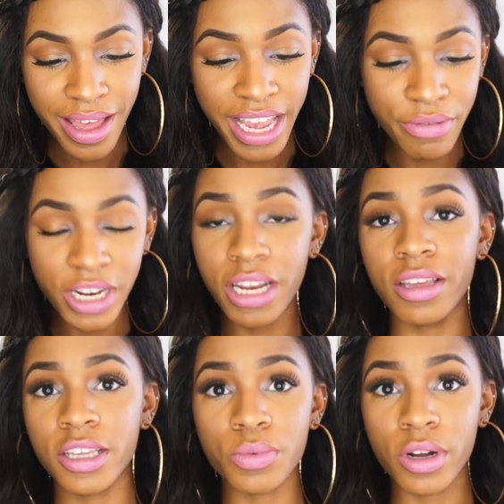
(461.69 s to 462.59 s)
I can't read any
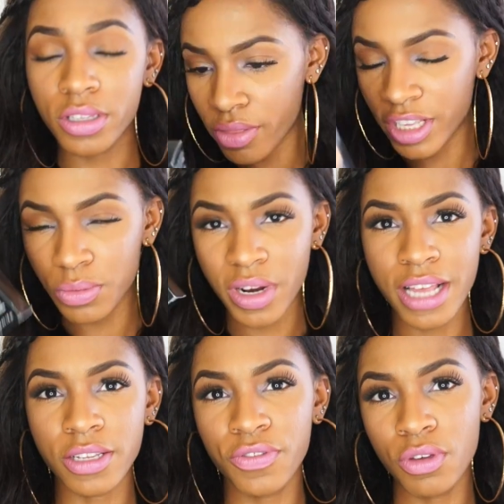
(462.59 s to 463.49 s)
of these words. This one
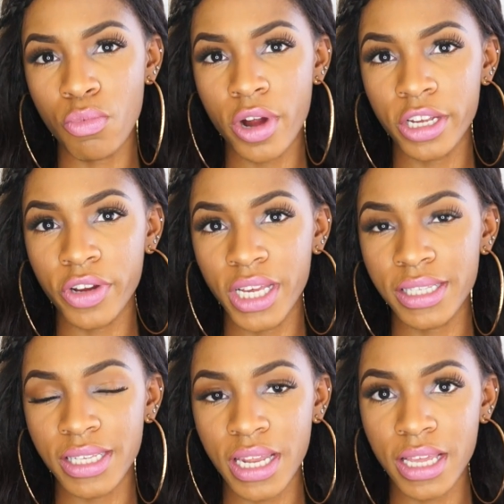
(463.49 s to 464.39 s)
has a few more
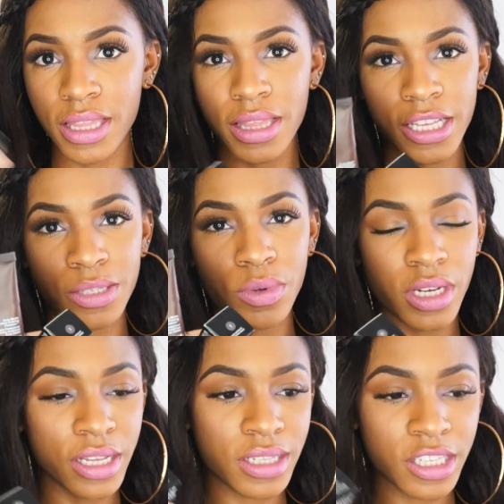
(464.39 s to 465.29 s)
ingredients in it than this
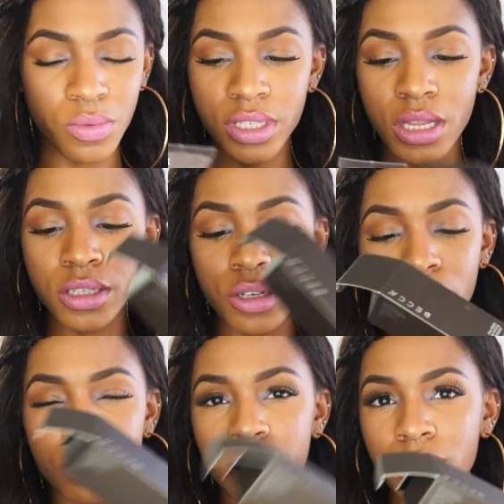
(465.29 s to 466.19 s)
one does. This one's a
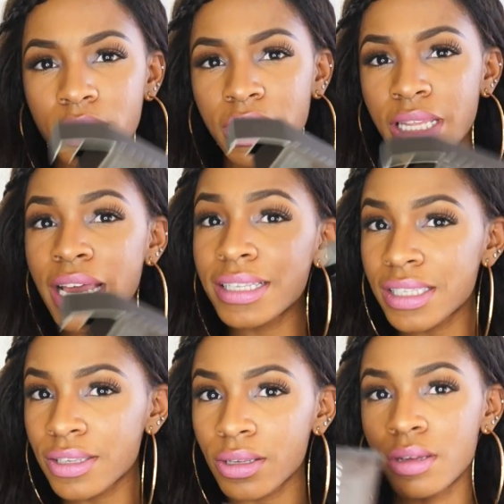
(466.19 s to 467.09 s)
little
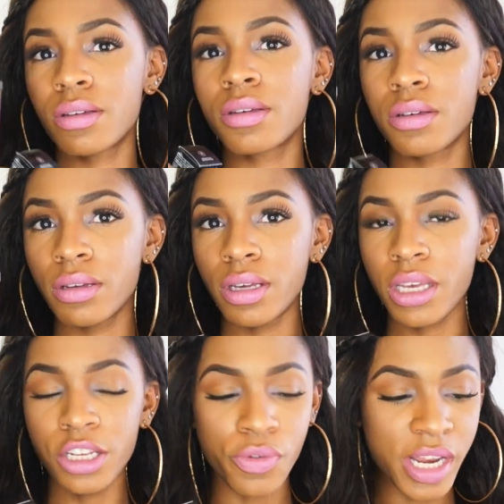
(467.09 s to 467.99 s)
less
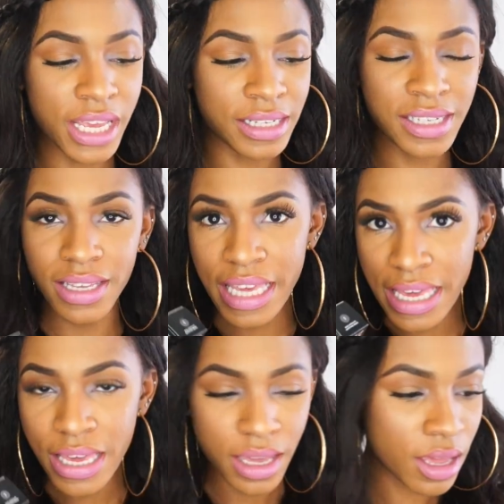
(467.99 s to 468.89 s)

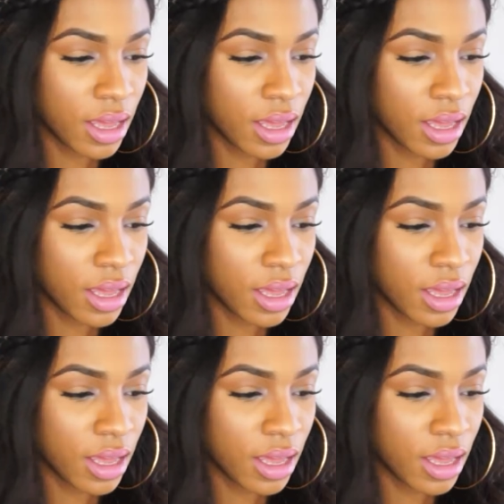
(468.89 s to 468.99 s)
ingredient-y.